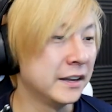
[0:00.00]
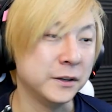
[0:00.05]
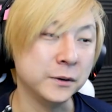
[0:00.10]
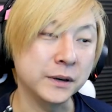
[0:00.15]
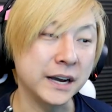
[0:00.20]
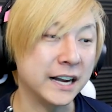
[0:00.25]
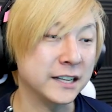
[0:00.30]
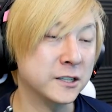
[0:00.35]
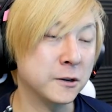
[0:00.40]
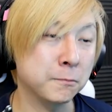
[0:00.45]
you
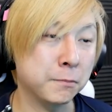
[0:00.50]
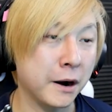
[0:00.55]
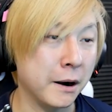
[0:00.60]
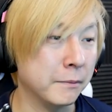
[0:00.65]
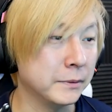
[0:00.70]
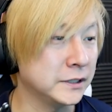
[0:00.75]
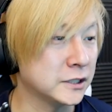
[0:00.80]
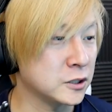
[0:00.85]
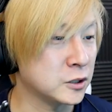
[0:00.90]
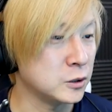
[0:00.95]
guys can
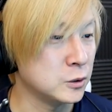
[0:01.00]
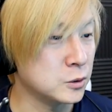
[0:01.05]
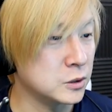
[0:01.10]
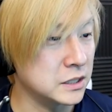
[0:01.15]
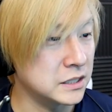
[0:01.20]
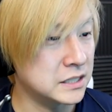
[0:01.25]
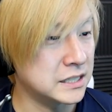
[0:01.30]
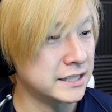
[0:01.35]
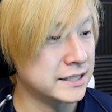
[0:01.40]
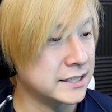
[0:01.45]
probably just use
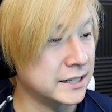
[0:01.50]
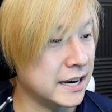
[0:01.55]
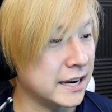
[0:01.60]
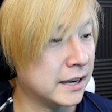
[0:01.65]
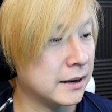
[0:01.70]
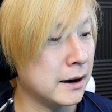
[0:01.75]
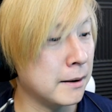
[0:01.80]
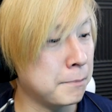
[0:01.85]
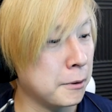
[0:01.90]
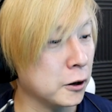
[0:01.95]
this as
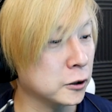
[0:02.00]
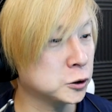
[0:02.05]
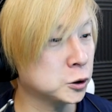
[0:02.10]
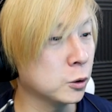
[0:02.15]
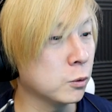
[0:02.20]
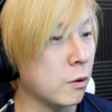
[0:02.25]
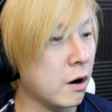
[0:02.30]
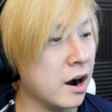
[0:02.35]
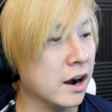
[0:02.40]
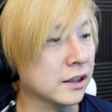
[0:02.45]
a
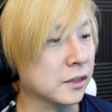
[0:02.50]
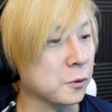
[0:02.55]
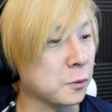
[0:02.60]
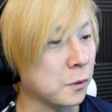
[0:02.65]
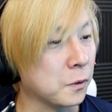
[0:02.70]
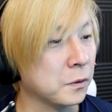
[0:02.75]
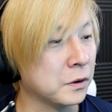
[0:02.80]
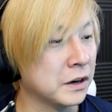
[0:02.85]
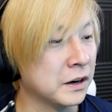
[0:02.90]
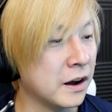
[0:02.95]
partial
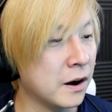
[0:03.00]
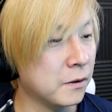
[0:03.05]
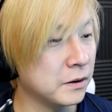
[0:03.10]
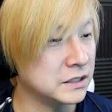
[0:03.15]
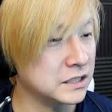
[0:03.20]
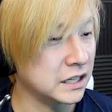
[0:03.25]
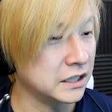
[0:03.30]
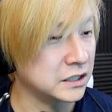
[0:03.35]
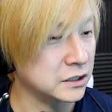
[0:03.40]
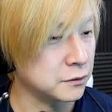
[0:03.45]
walkthrough, you know,
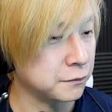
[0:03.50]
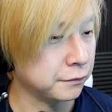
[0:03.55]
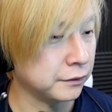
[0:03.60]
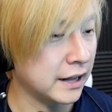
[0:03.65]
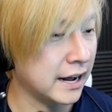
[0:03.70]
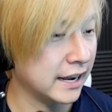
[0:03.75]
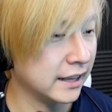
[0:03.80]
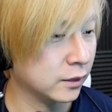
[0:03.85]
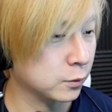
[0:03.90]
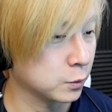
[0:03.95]
as I just
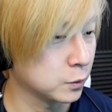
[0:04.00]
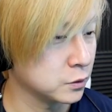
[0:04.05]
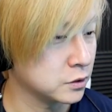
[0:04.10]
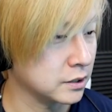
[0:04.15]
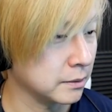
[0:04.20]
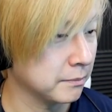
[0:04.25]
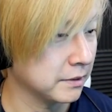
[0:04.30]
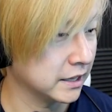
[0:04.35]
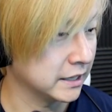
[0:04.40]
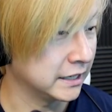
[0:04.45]
fly through
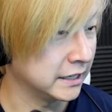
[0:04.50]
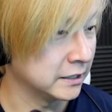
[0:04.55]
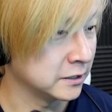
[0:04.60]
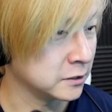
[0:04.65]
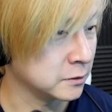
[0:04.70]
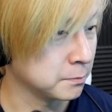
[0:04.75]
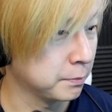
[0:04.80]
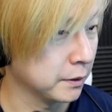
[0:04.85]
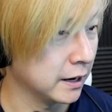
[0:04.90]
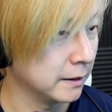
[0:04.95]
some of
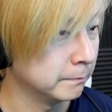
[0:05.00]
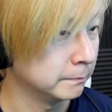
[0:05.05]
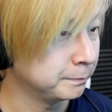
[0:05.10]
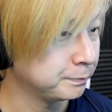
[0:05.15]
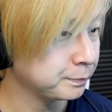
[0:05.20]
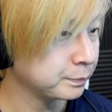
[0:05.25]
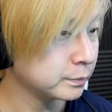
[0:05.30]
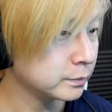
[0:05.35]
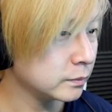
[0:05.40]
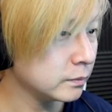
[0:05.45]
these, but
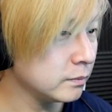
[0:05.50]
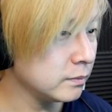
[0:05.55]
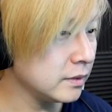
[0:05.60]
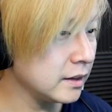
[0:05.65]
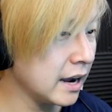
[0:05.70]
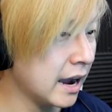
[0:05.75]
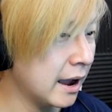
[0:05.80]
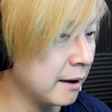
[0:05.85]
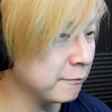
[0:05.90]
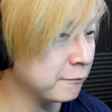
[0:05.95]

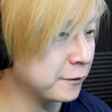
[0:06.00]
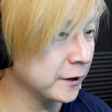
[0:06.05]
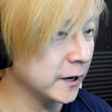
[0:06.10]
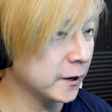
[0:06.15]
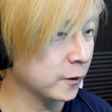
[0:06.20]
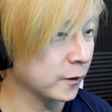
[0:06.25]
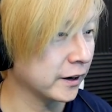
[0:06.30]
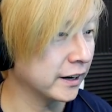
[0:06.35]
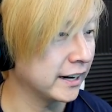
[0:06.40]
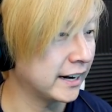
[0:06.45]
I'm
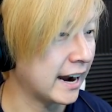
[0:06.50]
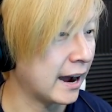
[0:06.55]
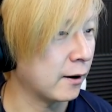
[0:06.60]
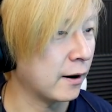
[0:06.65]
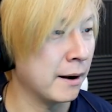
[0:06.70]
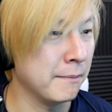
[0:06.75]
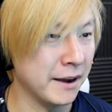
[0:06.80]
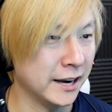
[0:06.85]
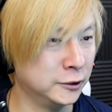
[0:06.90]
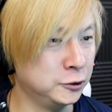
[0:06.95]
figuring it out.
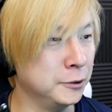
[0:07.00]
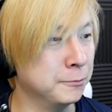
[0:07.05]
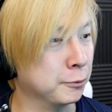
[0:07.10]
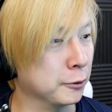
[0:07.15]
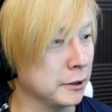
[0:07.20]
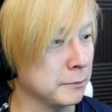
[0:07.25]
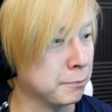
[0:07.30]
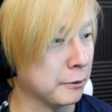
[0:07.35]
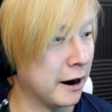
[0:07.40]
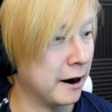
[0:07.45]
I'm actually
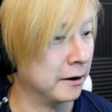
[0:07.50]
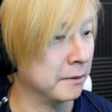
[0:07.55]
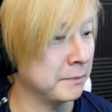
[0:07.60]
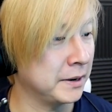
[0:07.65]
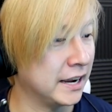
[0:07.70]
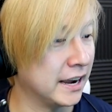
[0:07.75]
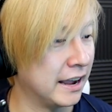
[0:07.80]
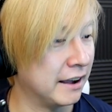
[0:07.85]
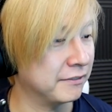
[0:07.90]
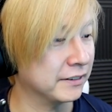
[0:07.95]
pretty proud of
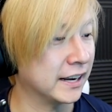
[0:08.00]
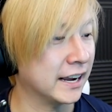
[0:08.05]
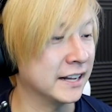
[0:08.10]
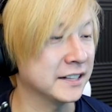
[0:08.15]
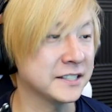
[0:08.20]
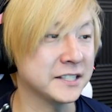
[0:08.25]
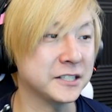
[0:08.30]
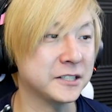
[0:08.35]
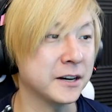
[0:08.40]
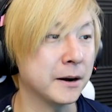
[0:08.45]
me. I haven't
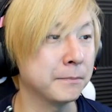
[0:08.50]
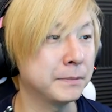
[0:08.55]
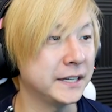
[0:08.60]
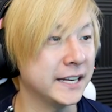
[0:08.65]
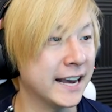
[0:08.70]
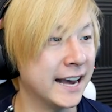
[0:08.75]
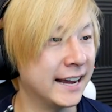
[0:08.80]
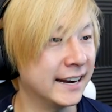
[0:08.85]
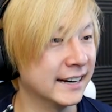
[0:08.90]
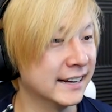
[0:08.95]
gotten stumped
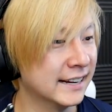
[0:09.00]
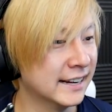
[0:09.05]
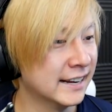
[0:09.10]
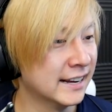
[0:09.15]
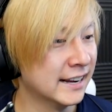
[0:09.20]
yet.